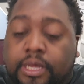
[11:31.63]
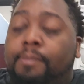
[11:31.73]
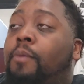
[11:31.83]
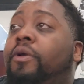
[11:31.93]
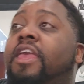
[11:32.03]

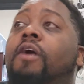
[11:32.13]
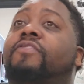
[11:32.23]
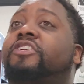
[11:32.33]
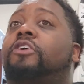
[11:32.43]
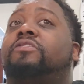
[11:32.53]
But with
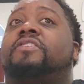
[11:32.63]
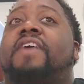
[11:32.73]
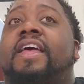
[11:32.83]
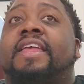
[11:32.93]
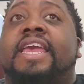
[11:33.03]
Kelvin
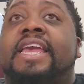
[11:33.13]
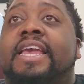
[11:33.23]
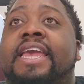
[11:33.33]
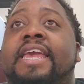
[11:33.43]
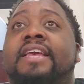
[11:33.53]
Joseph,
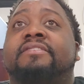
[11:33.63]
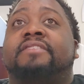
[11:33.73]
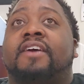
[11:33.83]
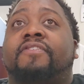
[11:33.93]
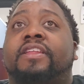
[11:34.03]
he
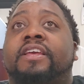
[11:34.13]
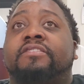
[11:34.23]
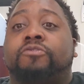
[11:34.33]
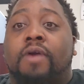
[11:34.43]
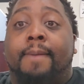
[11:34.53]
is definitely
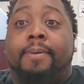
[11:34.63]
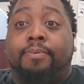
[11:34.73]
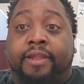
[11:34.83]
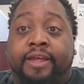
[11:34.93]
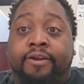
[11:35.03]
a
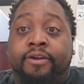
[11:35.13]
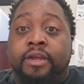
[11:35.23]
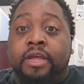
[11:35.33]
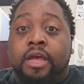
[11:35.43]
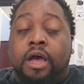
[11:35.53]
scrappy
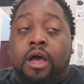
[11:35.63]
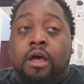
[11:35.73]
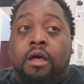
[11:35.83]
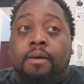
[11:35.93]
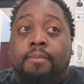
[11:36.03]
player.
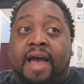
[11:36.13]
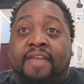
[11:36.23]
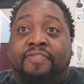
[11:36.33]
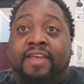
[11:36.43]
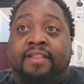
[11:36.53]

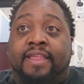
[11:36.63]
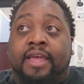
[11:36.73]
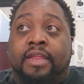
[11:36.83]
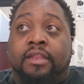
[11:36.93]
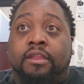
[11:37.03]
I think
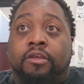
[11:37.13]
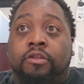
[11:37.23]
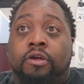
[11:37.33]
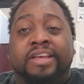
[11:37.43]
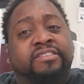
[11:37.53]
that,
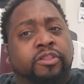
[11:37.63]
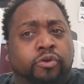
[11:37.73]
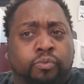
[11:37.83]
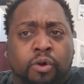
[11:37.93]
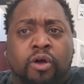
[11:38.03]
you know, he's a
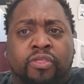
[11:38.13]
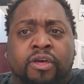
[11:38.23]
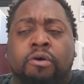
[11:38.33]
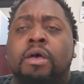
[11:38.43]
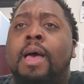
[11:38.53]
little raw
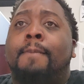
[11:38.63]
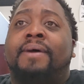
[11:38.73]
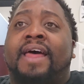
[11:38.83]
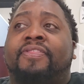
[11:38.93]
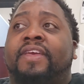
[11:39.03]
though,
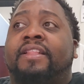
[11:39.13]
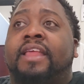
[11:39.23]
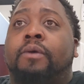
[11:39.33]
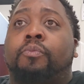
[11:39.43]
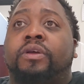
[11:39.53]
but I
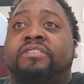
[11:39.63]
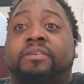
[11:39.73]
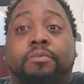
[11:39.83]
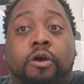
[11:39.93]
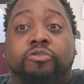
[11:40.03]
think that with
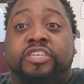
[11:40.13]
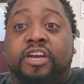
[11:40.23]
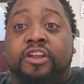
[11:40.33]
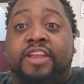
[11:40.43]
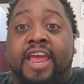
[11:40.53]
some
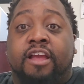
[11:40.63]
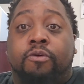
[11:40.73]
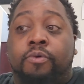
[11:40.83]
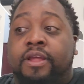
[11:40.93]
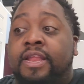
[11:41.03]
coaching under Dan
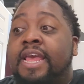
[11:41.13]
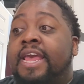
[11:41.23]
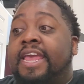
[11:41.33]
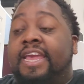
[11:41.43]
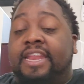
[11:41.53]
Quinn,
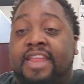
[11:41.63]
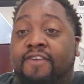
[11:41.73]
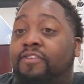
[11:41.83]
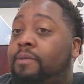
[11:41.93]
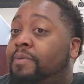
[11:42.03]
he can
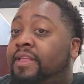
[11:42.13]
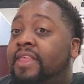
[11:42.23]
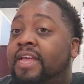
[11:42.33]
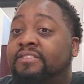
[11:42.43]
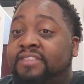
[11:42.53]
definitely be
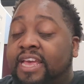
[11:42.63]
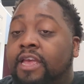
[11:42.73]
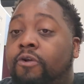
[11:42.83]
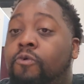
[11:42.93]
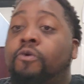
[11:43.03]
that
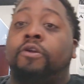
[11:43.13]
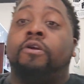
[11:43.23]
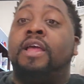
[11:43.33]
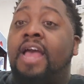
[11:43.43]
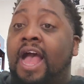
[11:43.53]
second
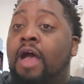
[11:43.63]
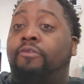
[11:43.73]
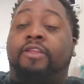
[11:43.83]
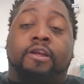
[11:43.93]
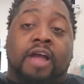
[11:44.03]
corner
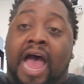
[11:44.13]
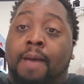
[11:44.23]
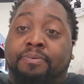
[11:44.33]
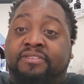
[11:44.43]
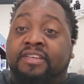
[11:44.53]
out there
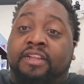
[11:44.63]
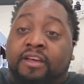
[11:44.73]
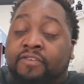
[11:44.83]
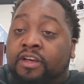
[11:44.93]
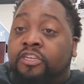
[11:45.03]
opposite
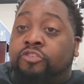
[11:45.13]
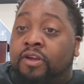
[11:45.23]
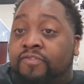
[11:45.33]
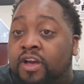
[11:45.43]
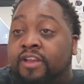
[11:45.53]
of
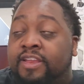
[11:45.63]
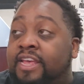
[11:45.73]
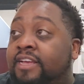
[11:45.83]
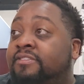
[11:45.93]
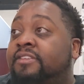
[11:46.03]
Trayvon
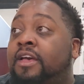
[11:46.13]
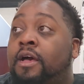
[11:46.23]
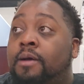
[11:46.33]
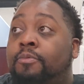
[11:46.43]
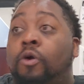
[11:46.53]
Diggs
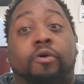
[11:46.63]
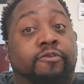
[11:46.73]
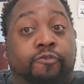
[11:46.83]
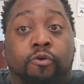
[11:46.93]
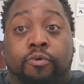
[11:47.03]

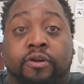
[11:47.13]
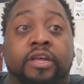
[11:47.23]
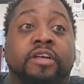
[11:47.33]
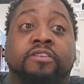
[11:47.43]
going forward.